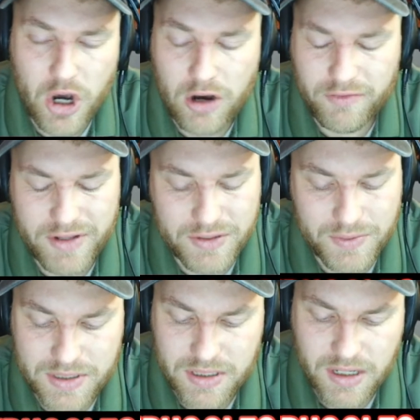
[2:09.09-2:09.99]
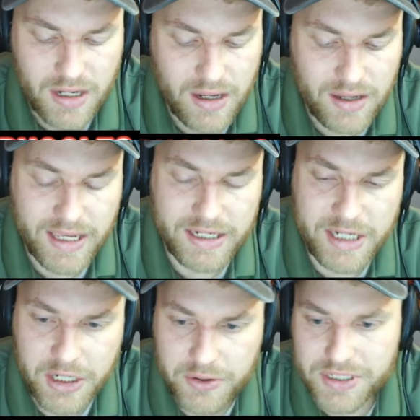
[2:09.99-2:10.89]
The offense was
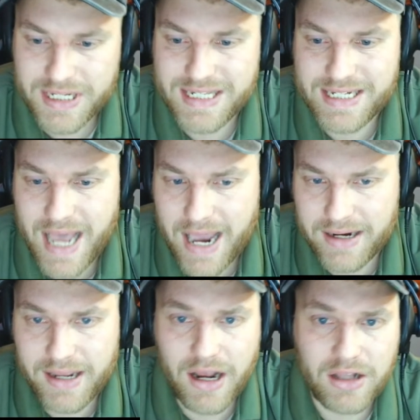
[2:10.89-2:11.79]
continuously stagnant,